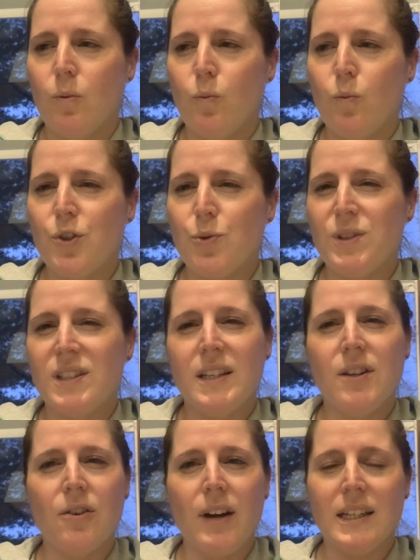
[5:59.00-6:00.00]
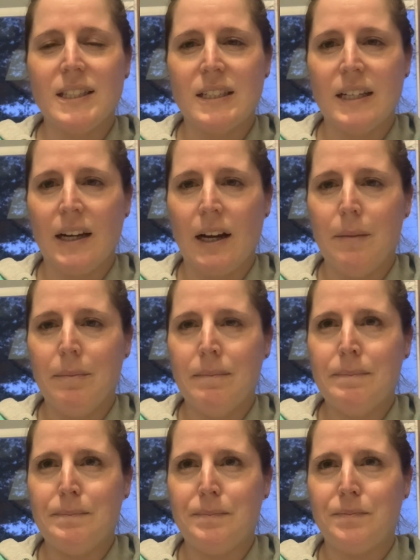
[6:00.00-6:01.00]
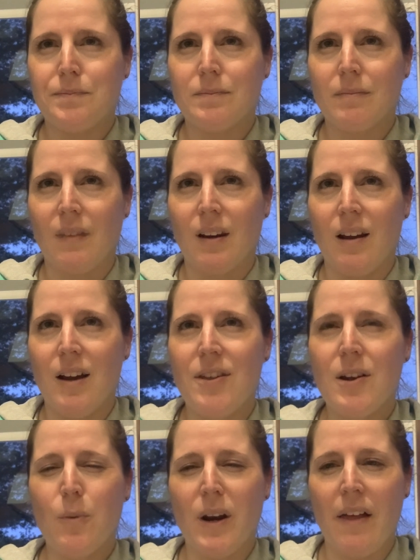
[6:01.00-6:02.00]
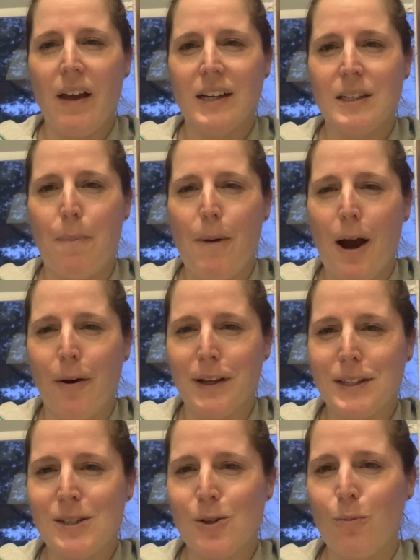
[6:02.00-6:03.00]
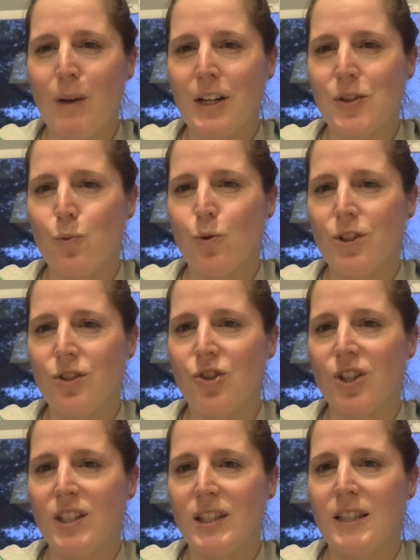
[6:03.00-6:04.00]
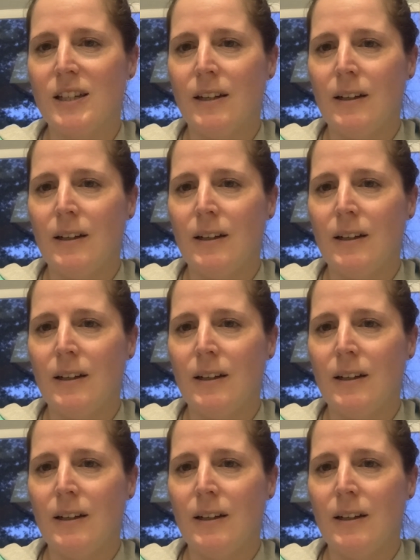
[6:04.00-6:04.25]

which was interesting. I think what I liked about so much was just,